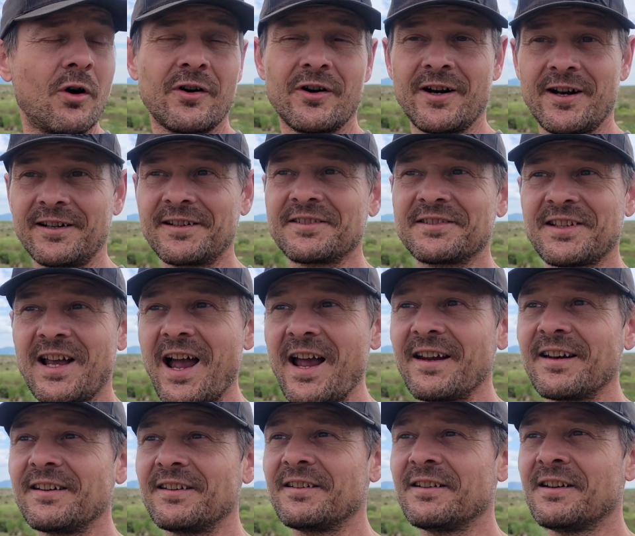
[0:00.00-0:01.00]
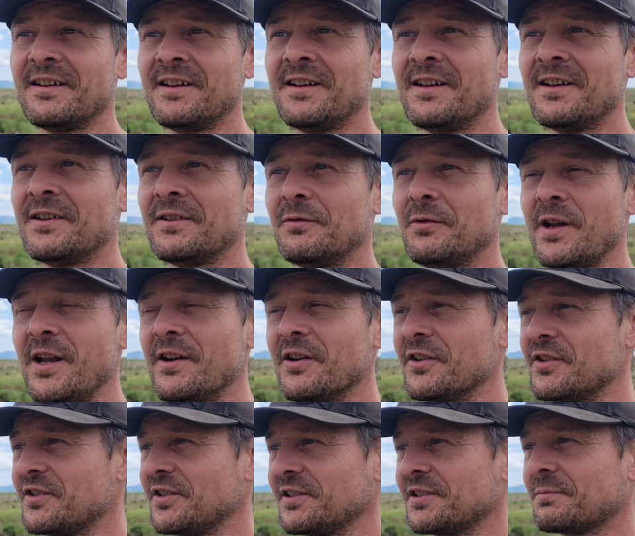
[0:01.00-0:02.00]
excited. We are
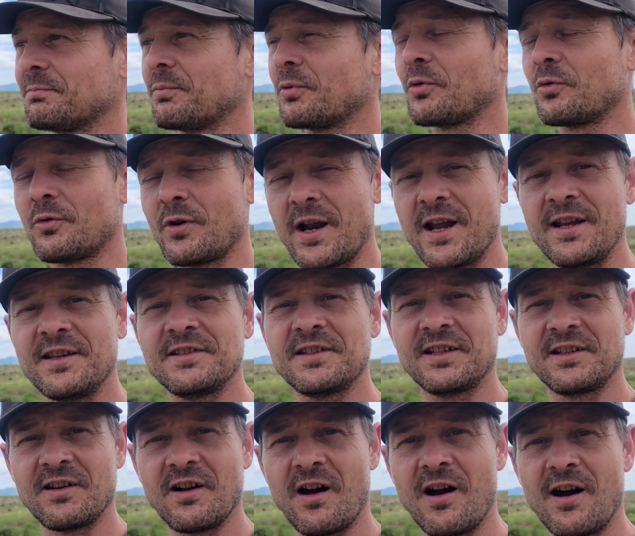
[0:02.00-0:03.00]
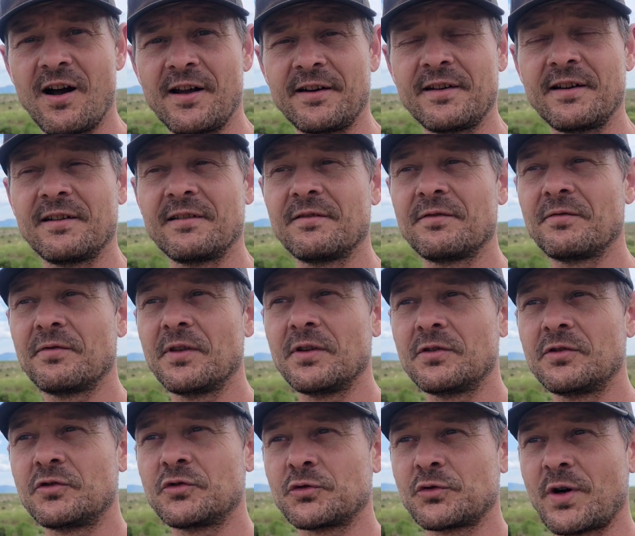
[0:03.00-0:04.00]
just praising God. The
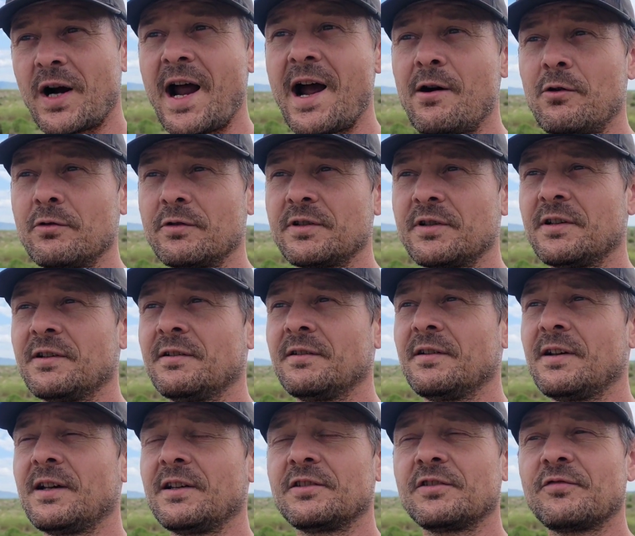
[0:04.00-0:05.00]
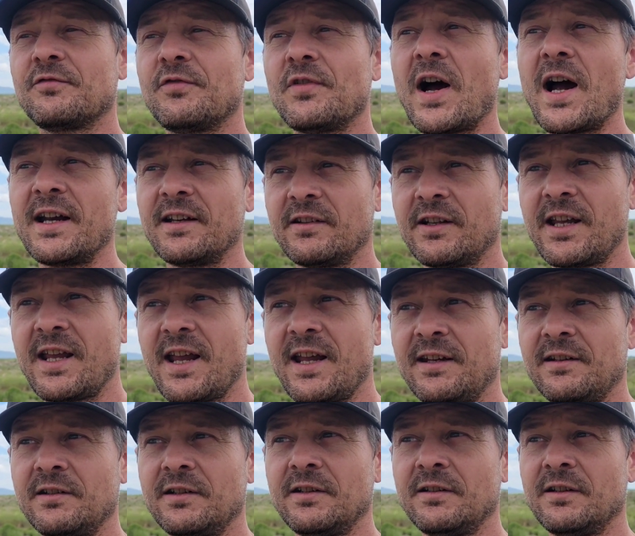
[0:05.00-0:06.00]
drought has finally
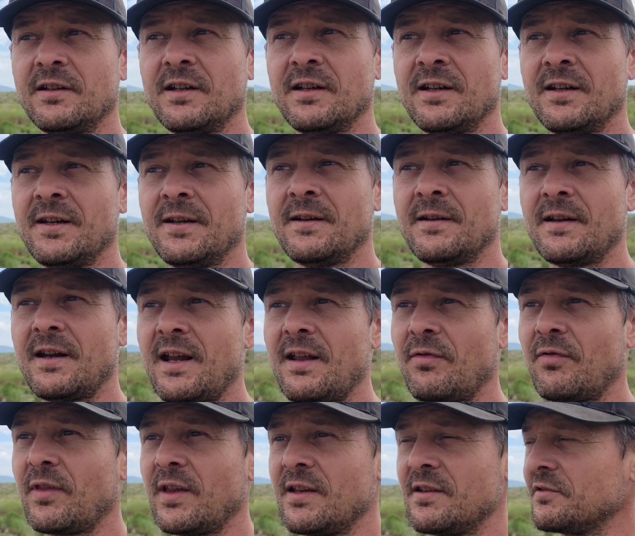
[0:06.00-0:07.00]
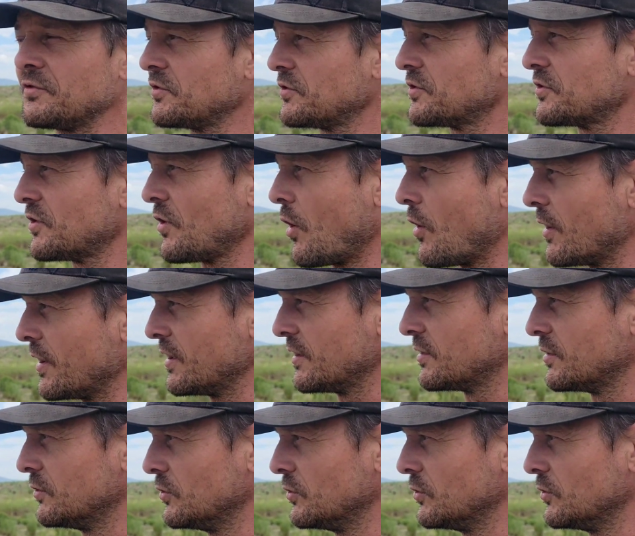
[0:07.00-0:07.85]
ended, and things are starting to